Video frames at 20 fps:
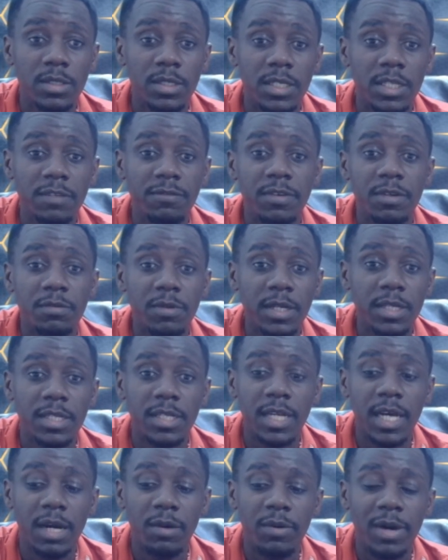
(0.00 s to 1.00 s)
even right
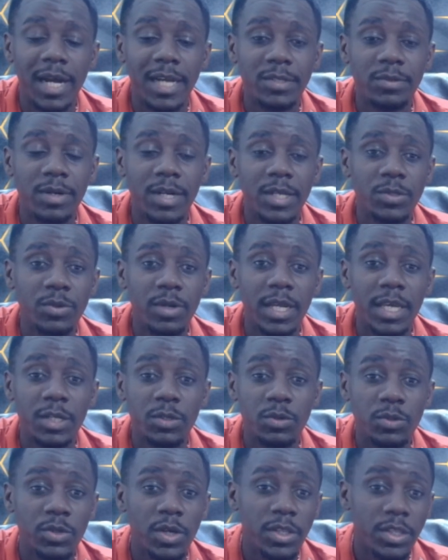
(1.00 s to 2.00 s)
now, Antonio is going ahead
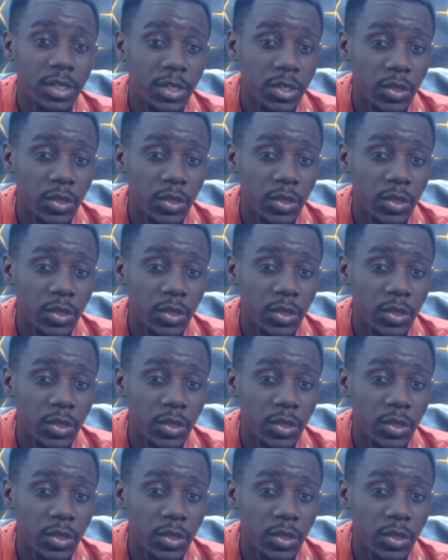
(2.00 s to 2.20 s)
to join the